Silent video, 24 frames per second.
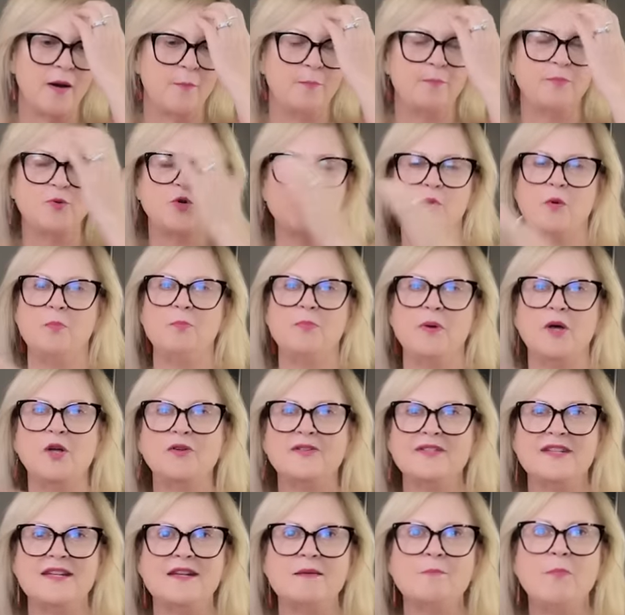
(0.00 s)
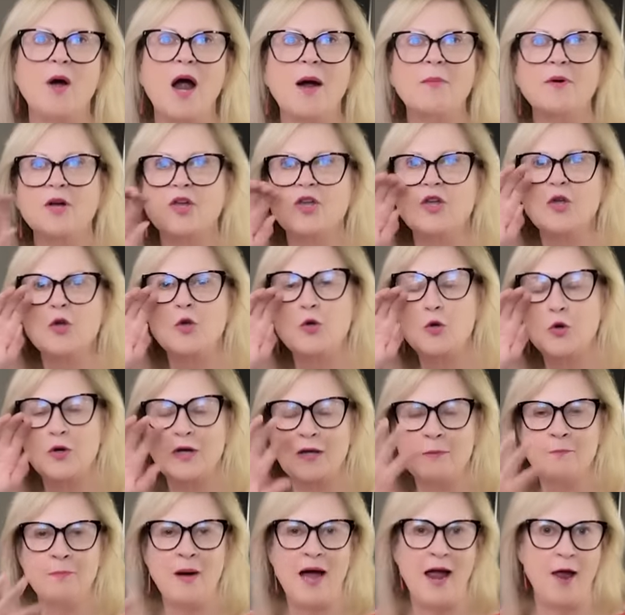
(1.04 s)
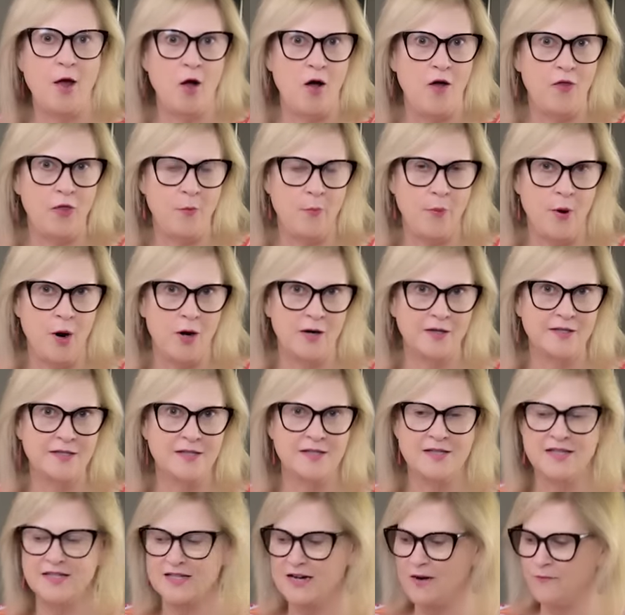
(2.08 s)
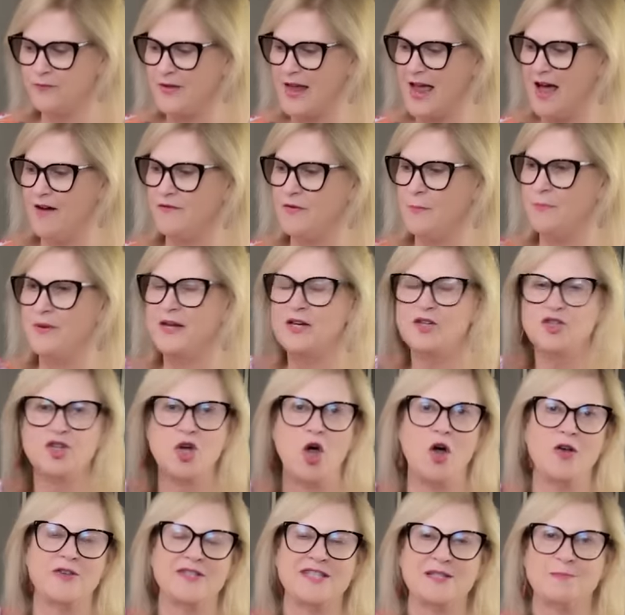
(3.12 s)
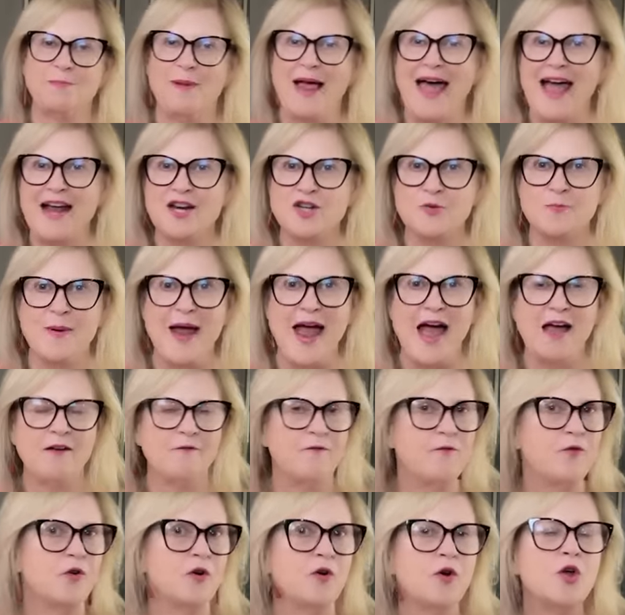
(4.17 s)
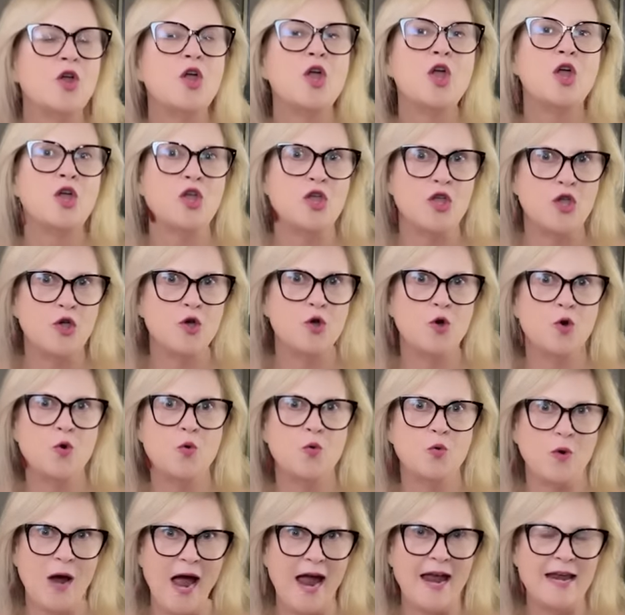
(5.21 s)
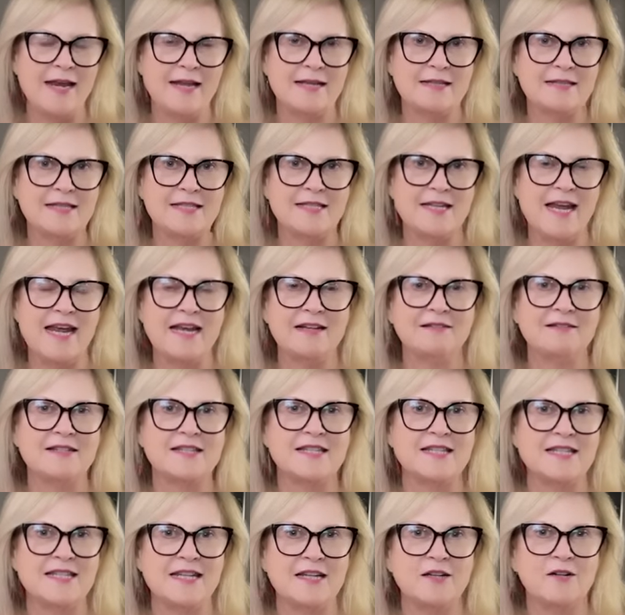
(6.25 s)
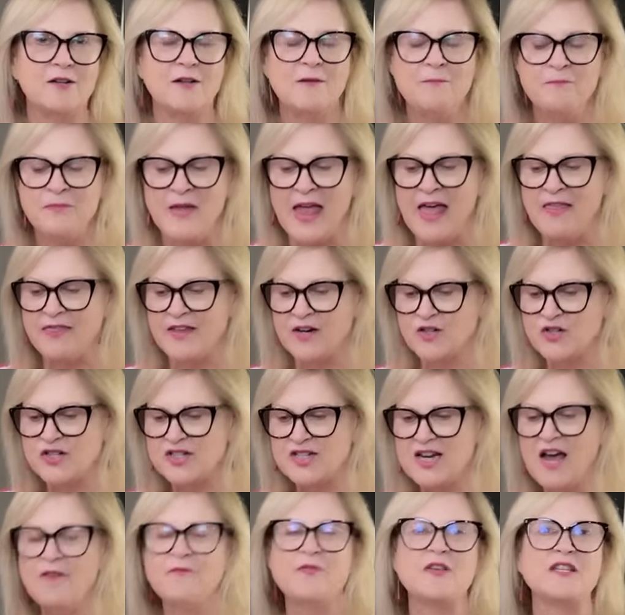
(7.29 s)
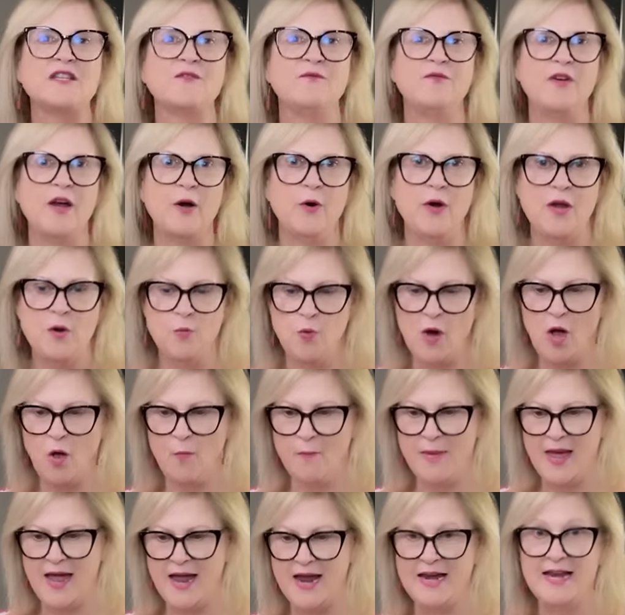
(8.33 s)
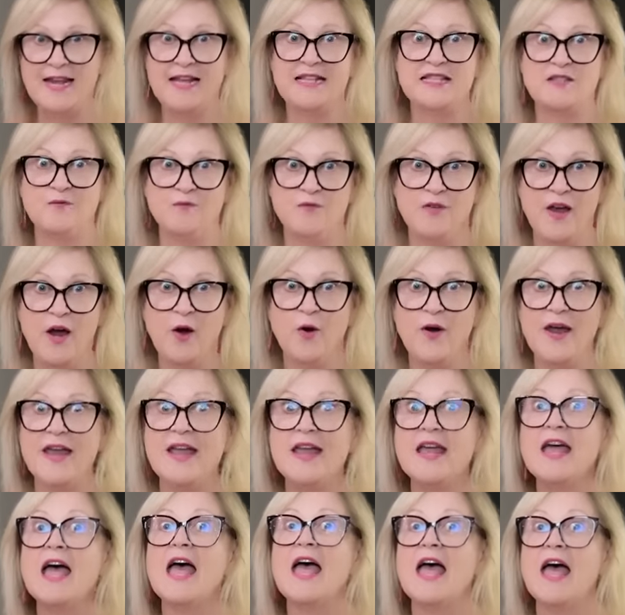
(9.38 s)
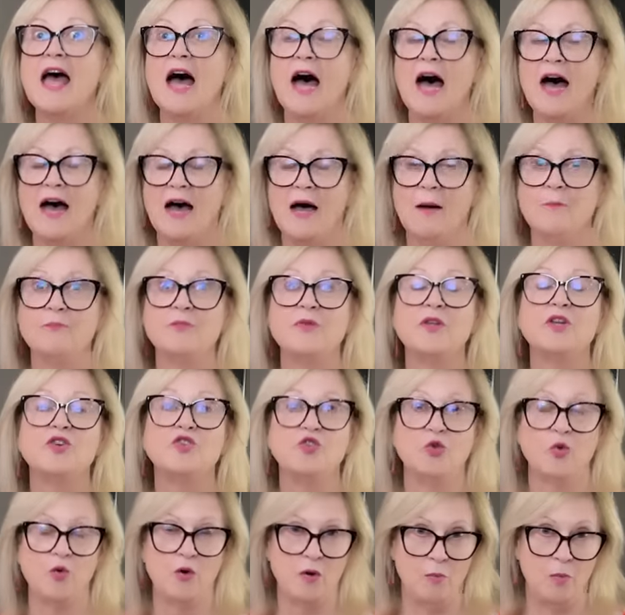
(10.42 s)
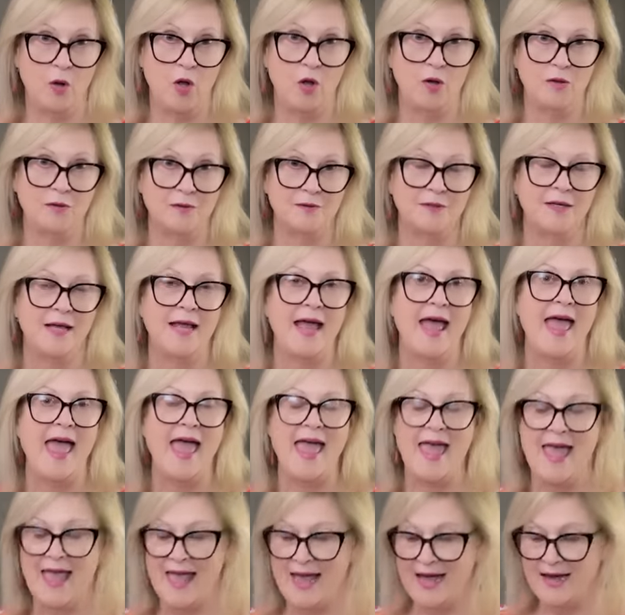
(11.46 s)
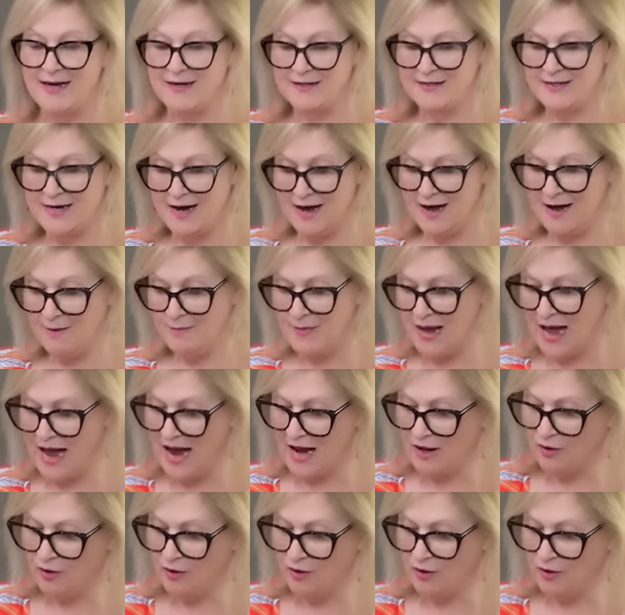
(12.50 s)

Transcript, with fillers: to do a built-in barbecue, you can buy all the parts and stuff. They have a big tall splashback for you, right, in stainless steel. Their stuff is very well made. It's very durable, and I